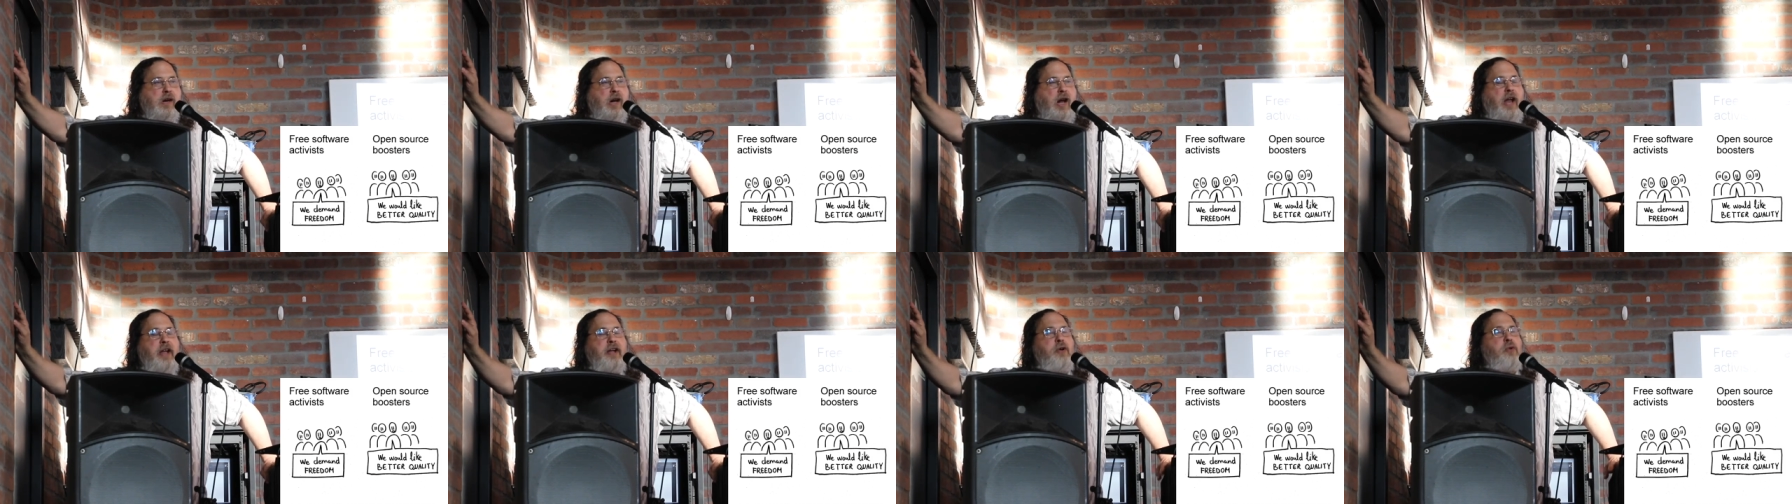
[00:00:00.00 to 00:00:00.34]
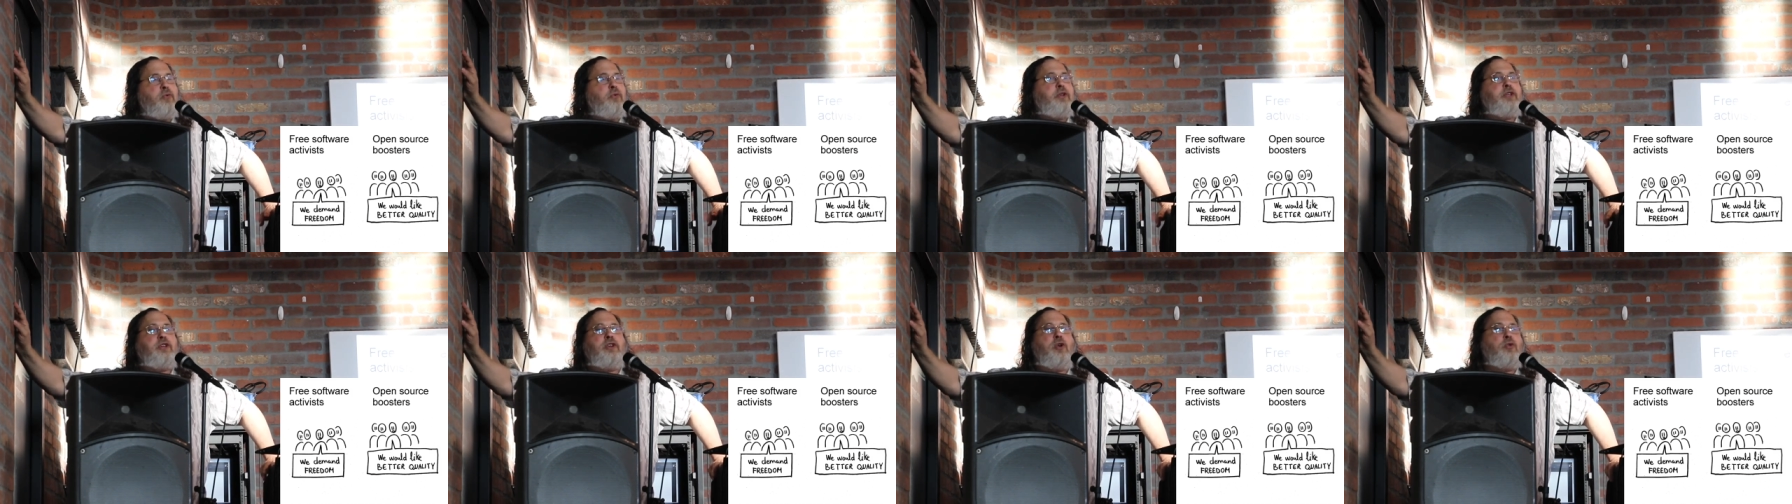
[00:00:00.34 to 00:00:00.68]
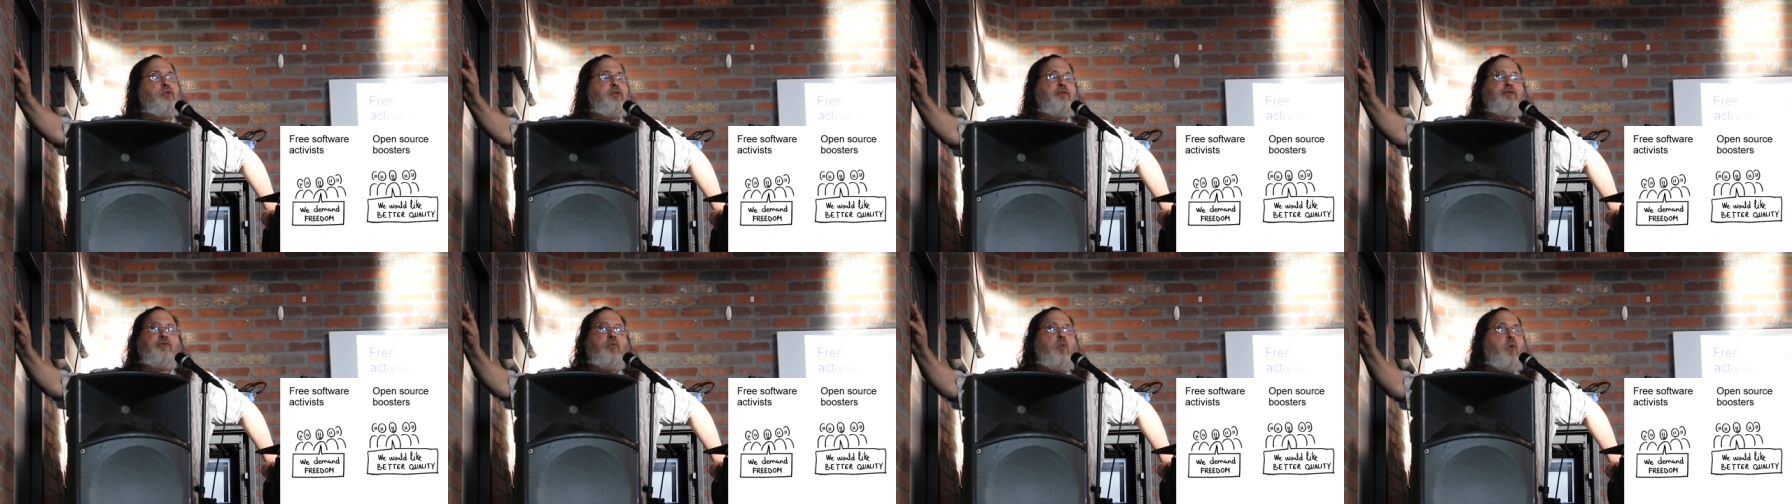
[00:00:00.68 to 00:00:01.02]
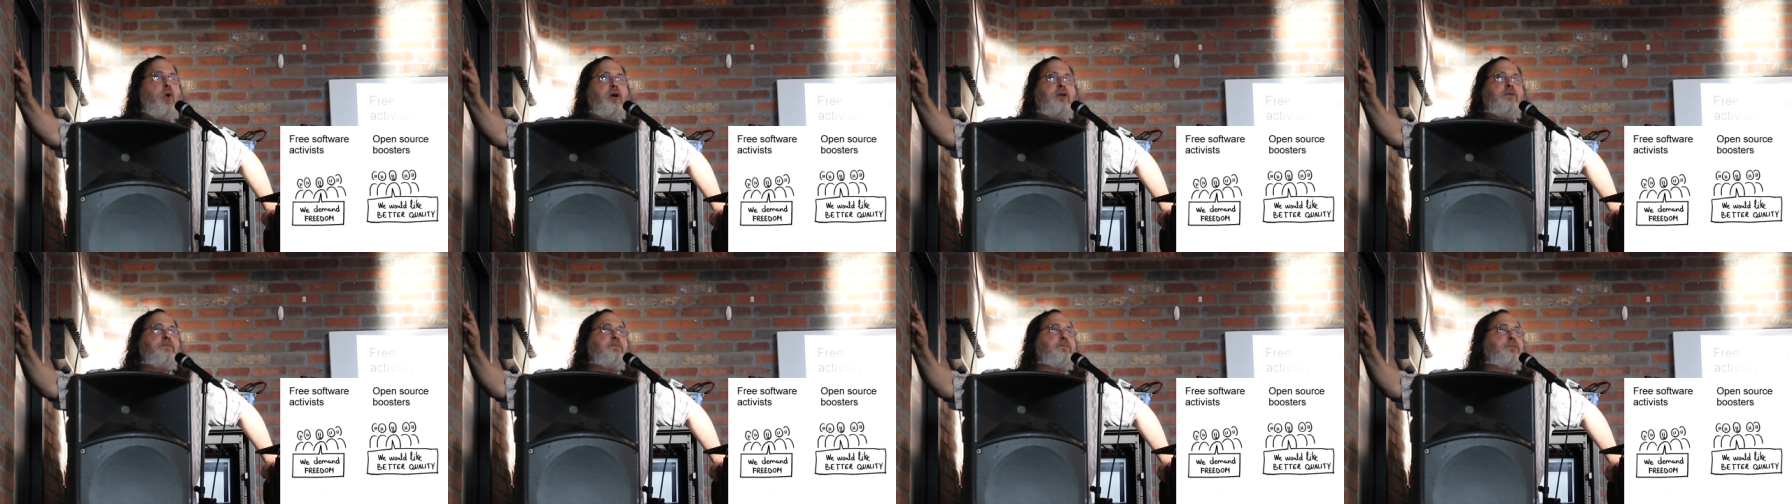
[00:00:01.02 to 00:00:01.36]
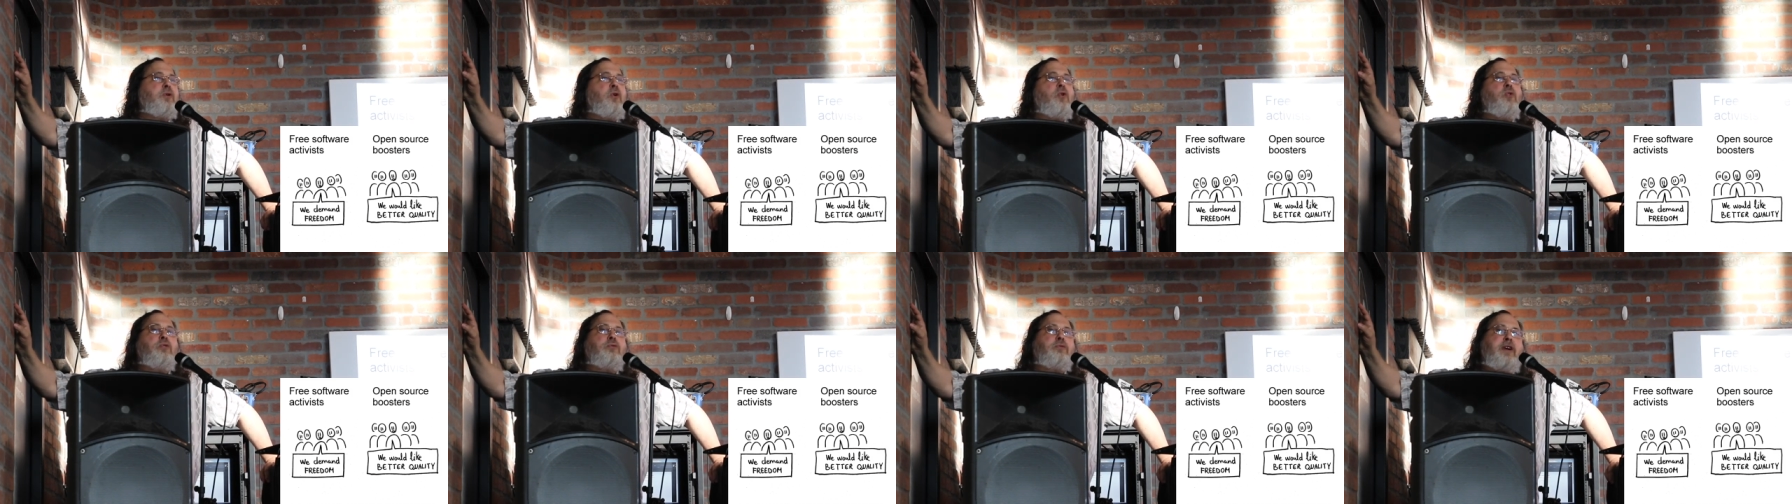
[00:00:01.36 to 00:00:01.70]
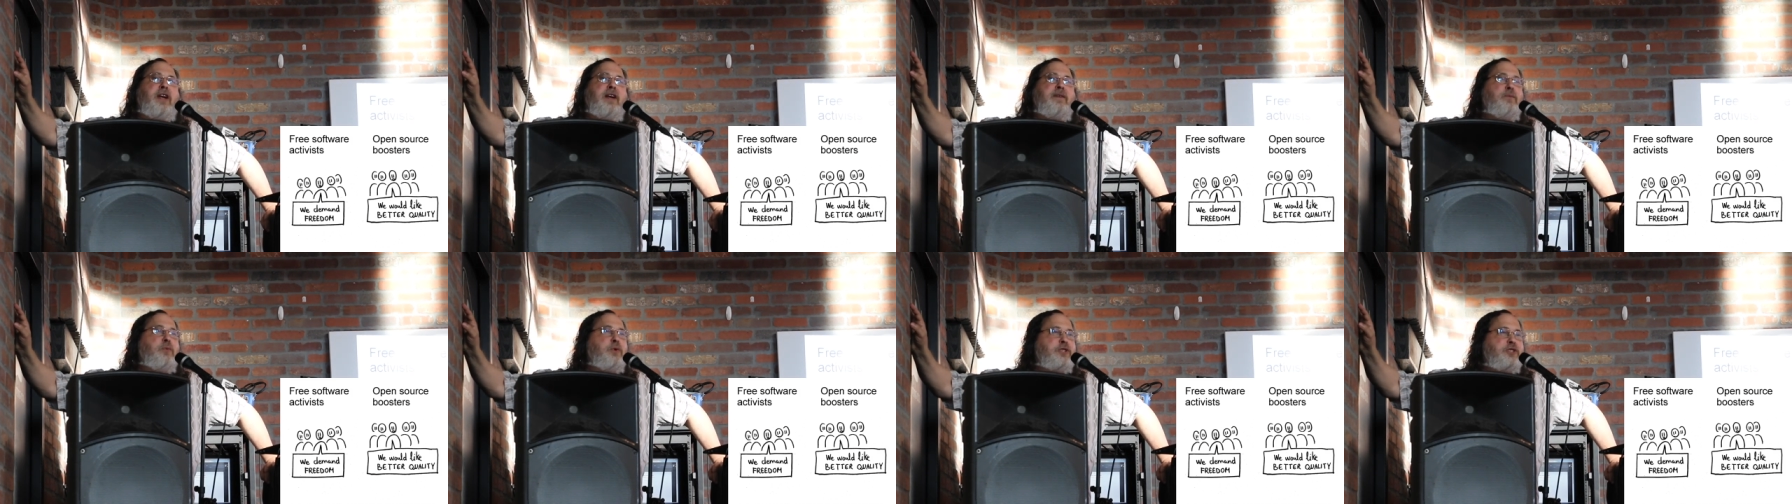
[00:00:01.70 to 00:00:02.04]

I only know of one program